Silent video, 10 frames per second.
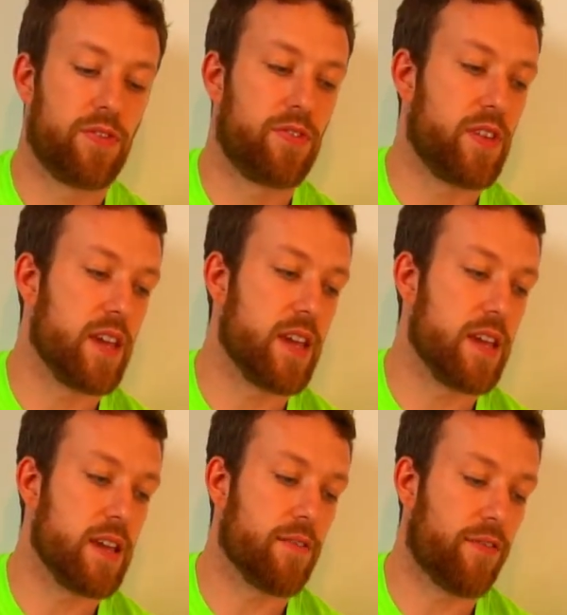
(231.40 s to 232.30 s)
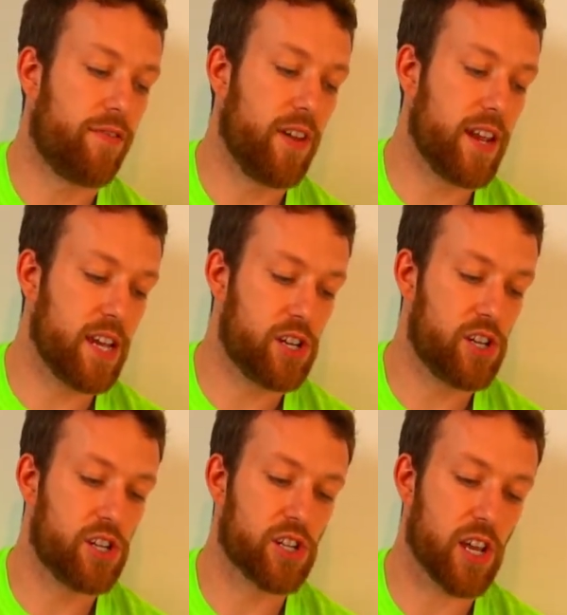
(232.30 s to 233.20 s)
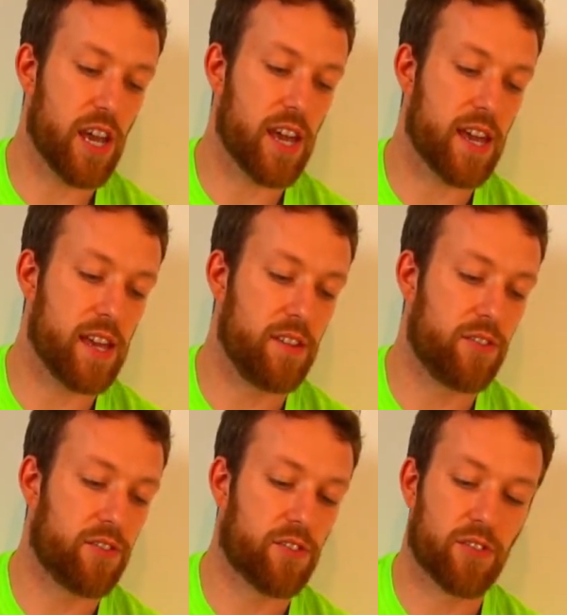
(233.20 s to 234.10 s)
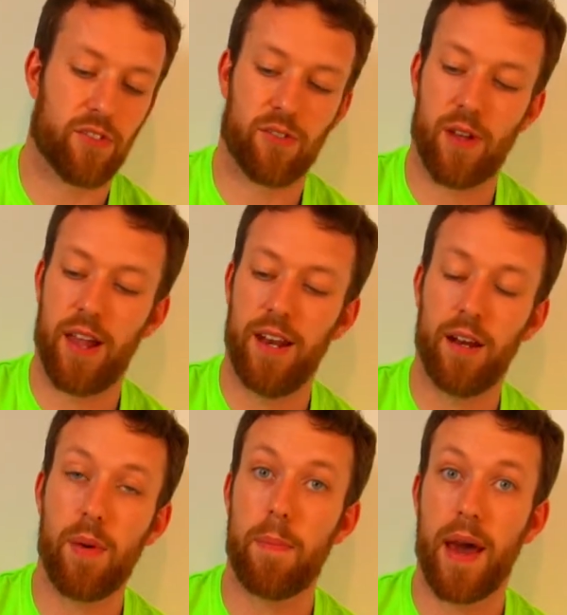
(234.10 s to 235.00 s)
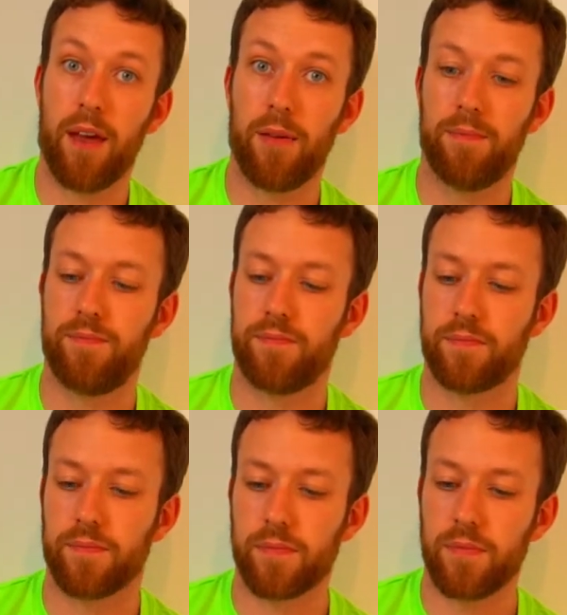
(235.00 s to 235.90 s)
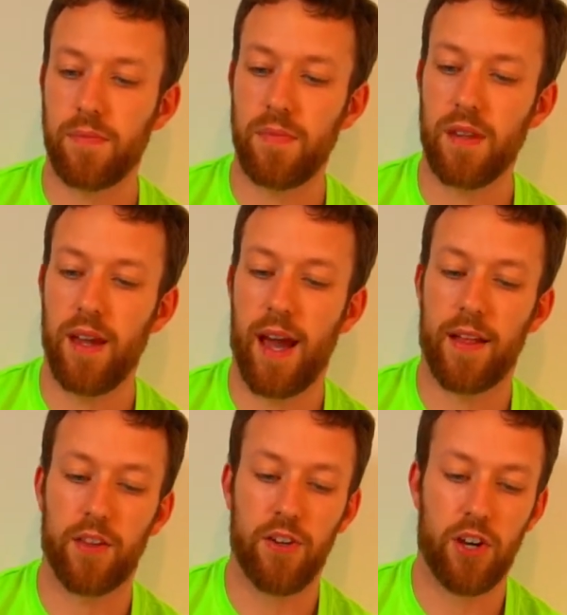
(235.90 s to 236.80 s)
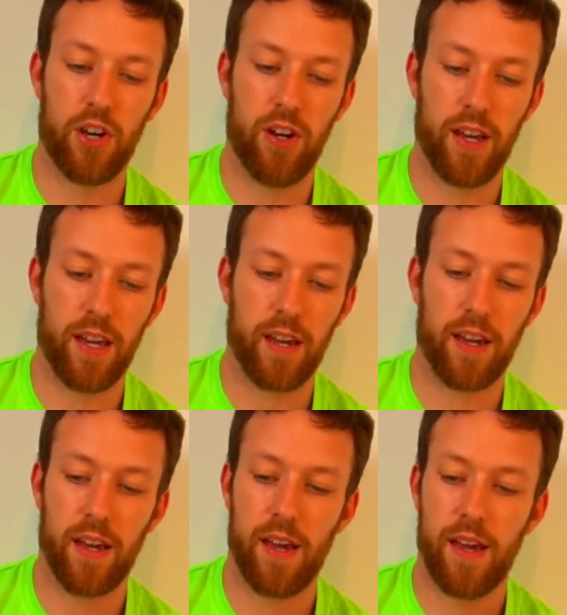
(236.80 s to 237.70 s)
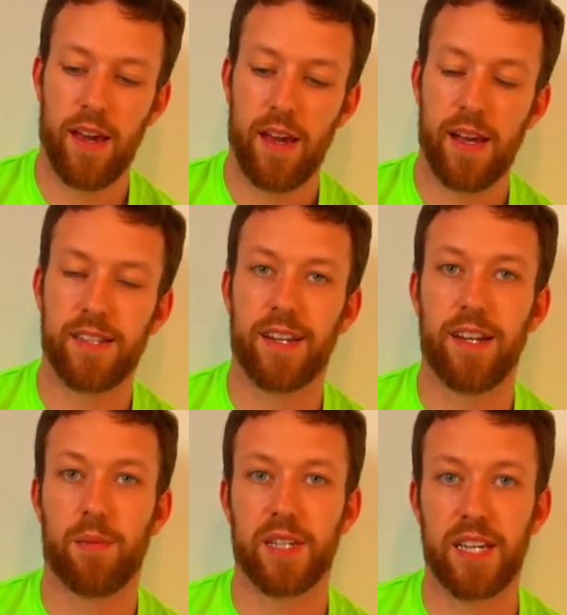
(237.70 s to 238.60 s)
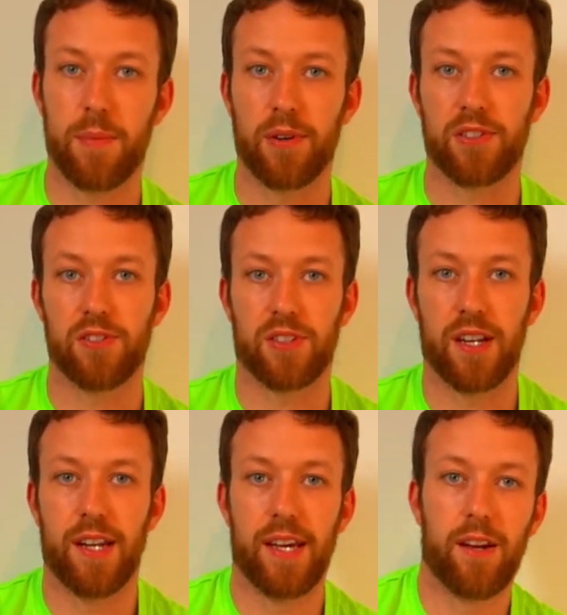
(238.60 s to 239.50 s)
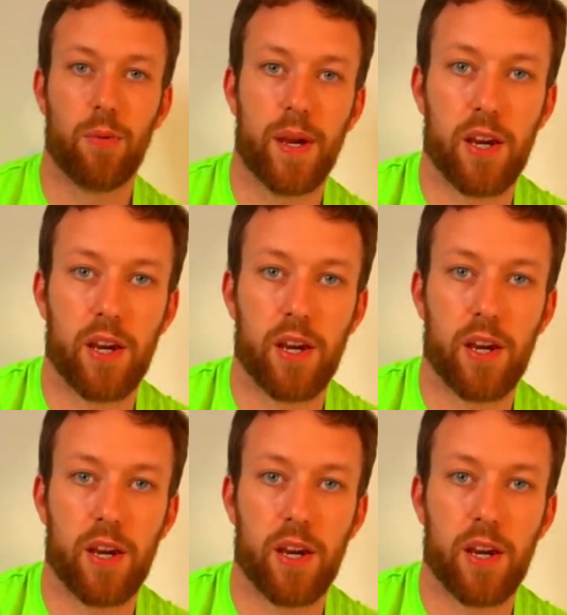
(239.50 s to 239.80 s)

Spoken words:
The finish is a little bit better and the knurling is a little bit deeper, so it's a little bit